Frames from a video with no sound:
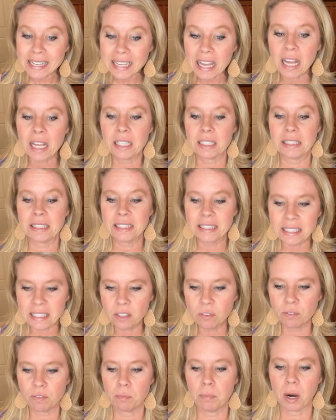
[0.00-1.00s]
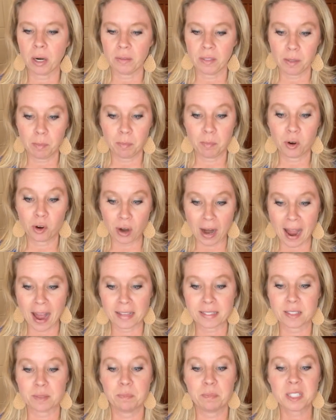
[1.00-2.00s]
leaf, barley grass,
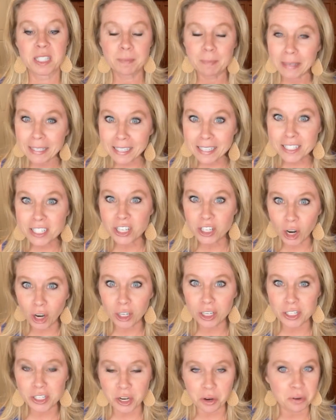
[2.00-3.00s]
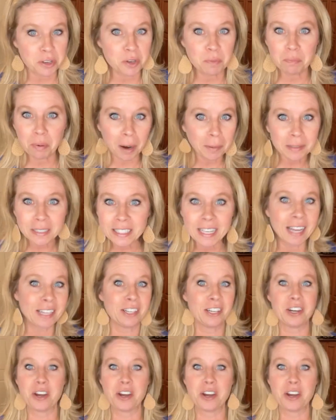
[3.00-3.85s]
spinach, and artichoke. You probably had no